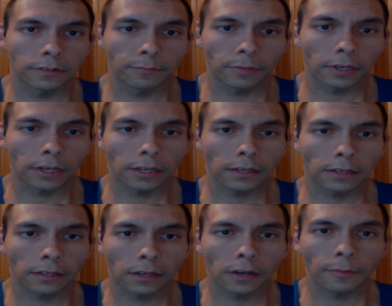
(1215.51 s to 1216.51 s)
But
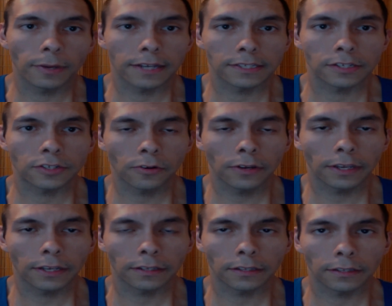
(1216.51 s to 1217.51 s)
I hope you guys enjoy,
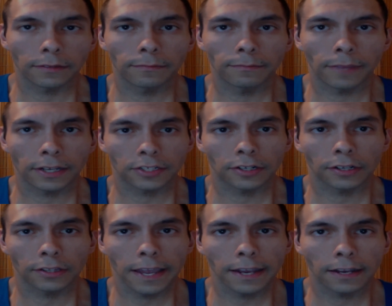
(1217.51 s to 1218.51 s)
and make sure to
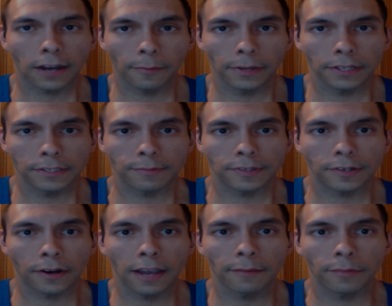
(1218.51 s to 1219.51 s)
like, comment,
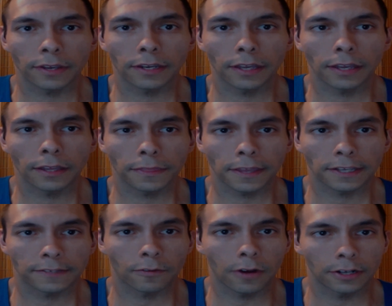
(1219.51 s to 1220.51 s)
subscribe, and thanks
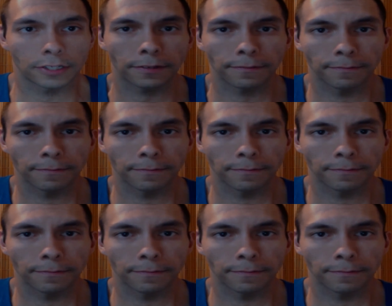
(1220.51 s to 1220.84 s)
for watching.